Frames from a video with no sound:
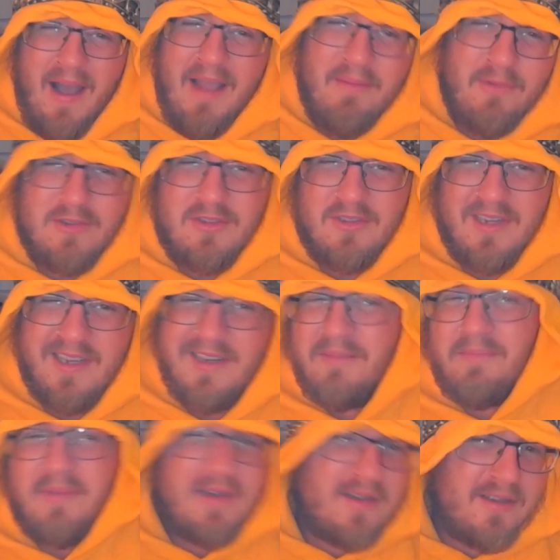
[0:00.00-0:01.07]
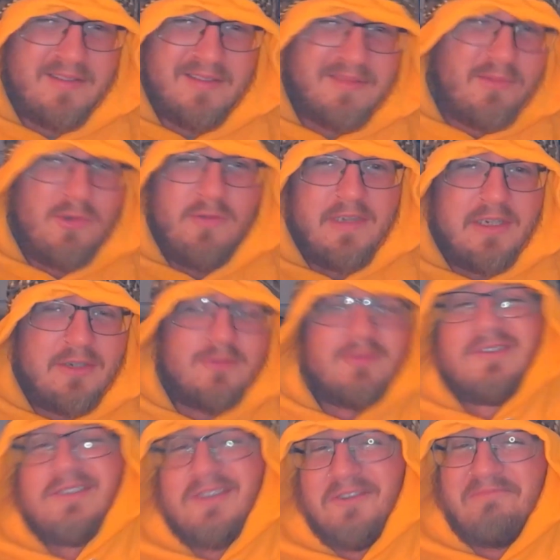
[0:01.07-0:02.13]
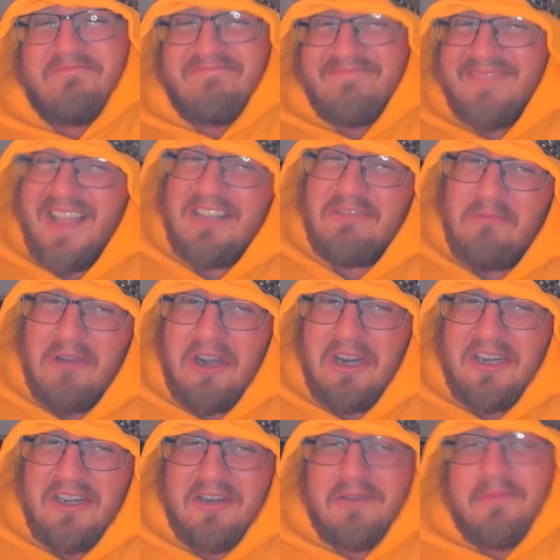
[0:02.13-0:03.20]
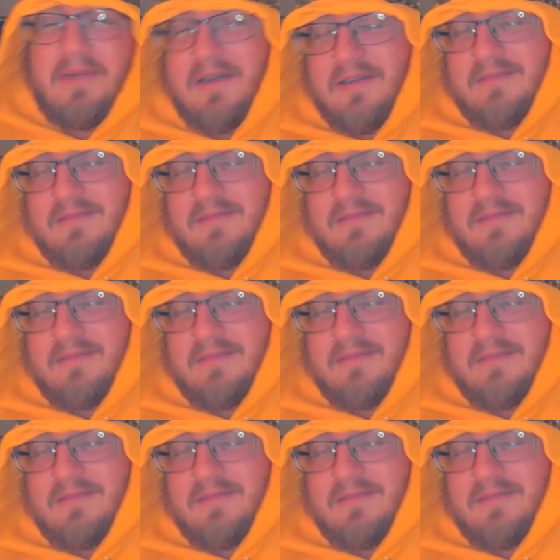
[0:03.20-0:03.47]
also not up on all the movie news, so that's why I didn't hear about it.